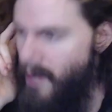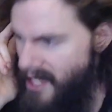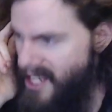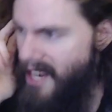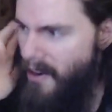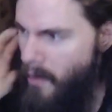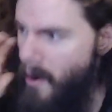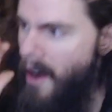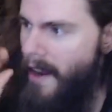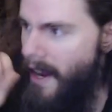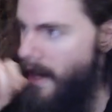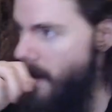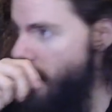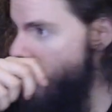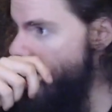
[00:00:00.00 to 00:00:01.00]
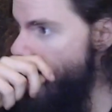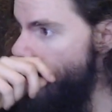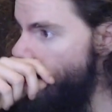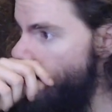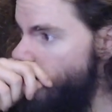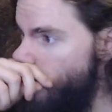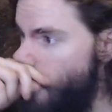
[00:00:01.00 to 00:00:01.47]
she wanted
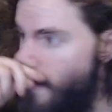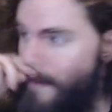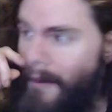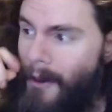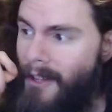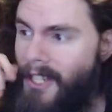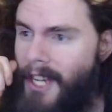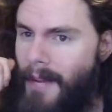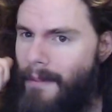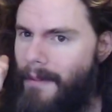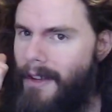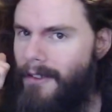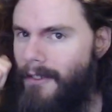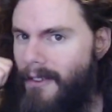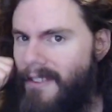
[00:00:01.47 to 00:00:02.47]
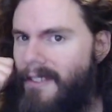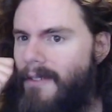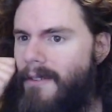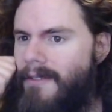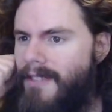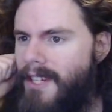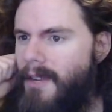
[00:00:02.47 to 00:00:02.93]
was her bullshit muscled
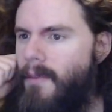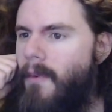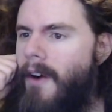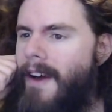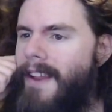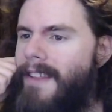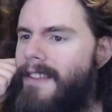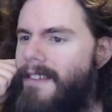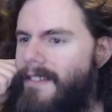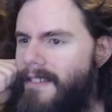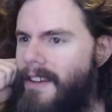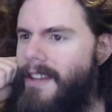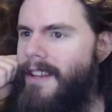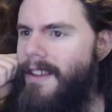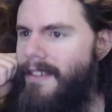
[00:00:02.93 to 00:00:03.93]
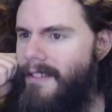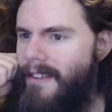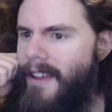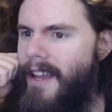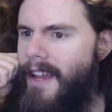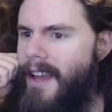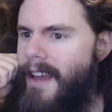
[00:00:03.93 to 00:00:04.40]
through. She wanted the
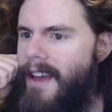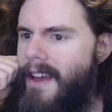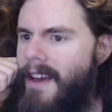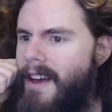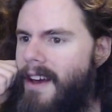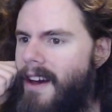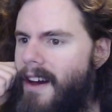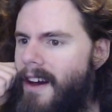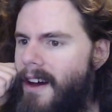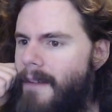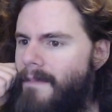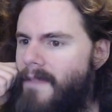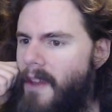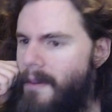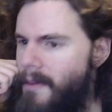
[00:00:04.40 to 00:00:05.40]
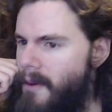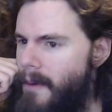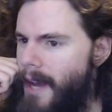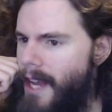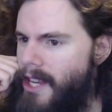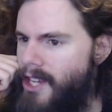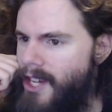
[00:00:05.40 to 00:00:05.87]
CDC, um,
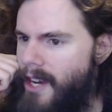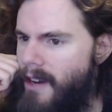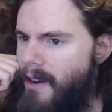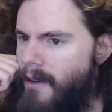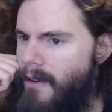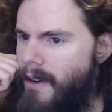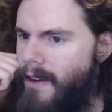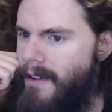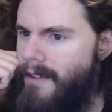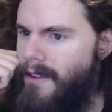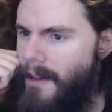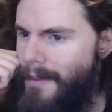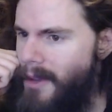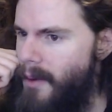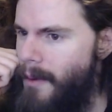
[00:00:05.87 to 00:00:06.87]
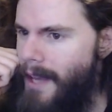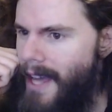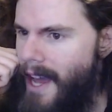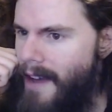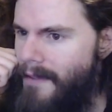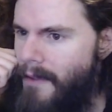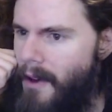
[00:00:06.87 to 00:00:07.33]
WHO,
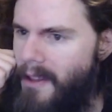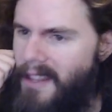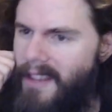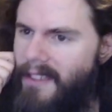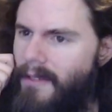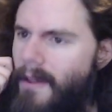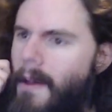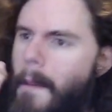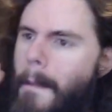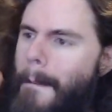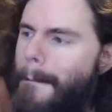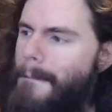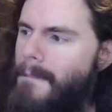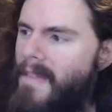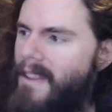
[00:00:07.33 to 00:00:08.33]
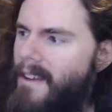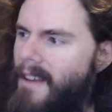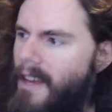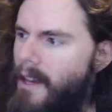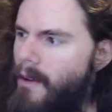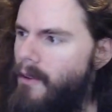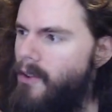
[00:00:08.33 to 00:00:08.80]
WEF, all these
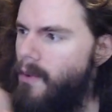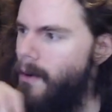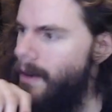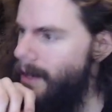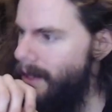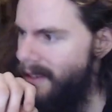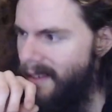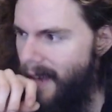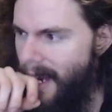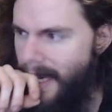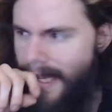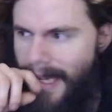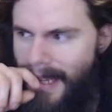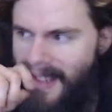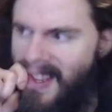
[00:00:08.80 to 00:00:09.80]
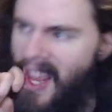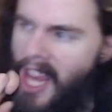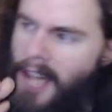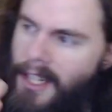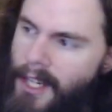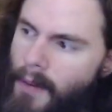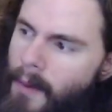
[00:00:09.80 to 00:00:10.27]
huge organizations.
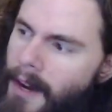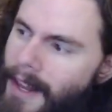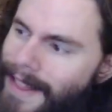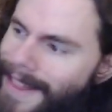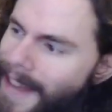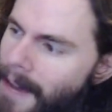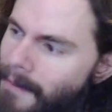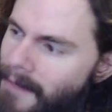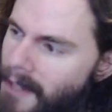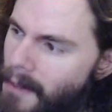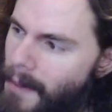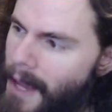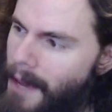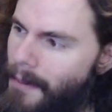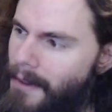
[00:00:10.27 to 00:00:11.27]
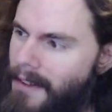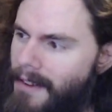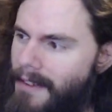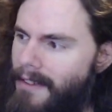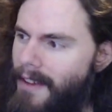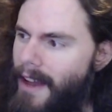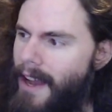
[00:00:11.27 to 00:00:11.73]
She wanted them to be able to
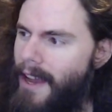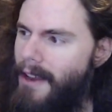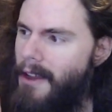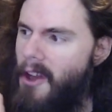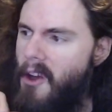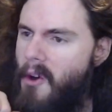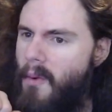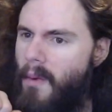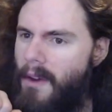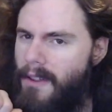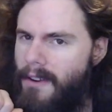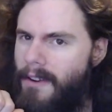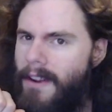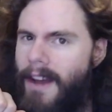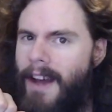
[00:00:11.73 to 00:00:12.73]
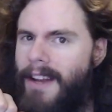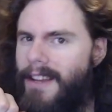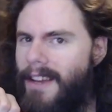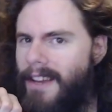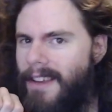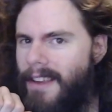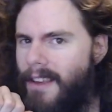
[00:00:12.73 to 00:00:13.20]
decide whether or not
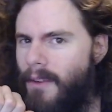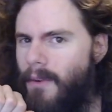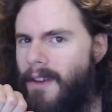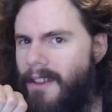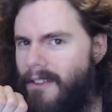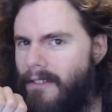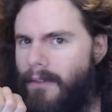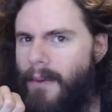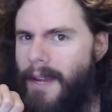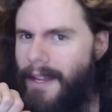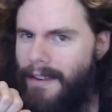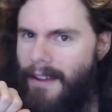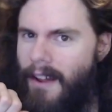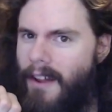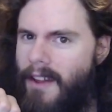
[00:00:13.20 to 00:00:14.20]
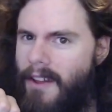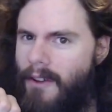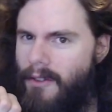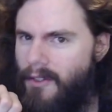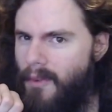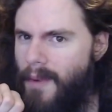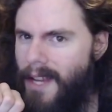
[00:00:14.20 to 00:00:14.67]
you can tweet
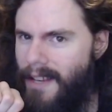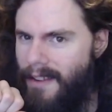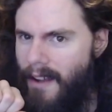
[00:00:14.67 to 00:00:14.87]
your tweet.